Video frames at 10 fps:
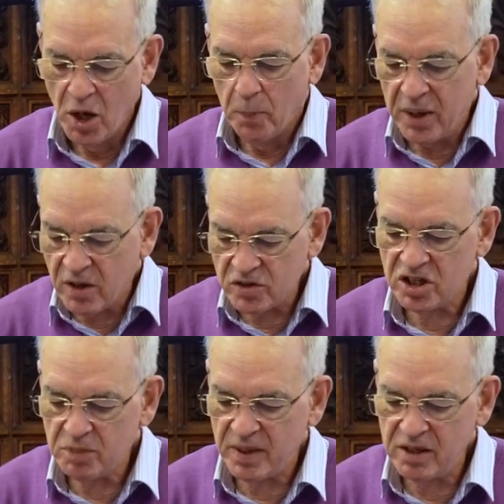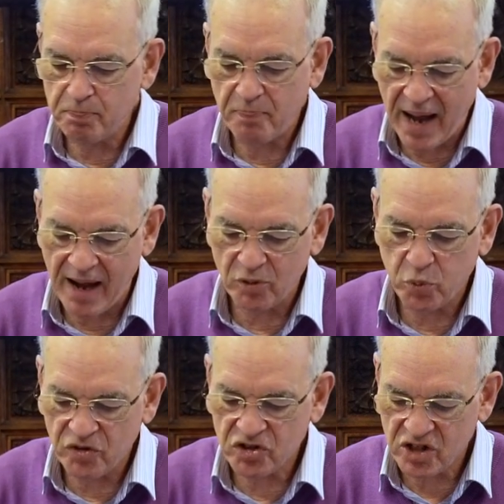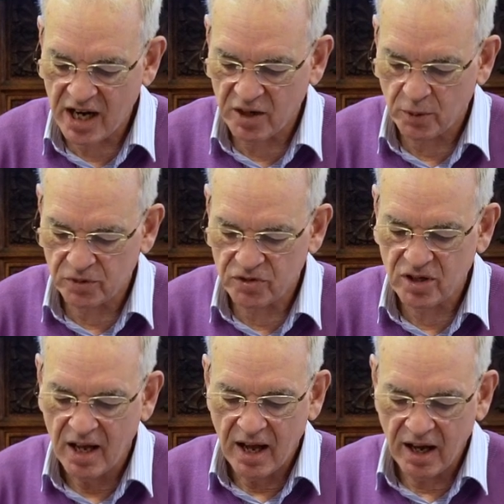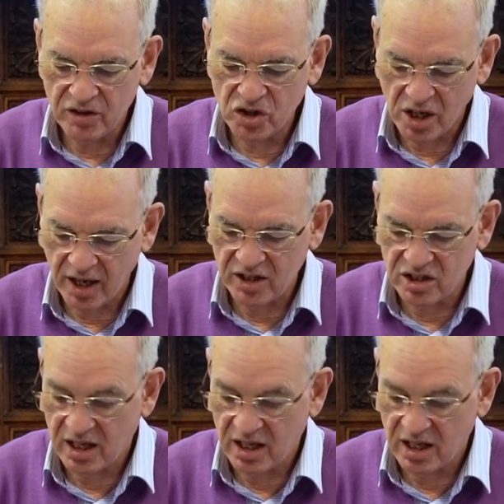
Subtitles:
because he'd been bound with shackles and chains.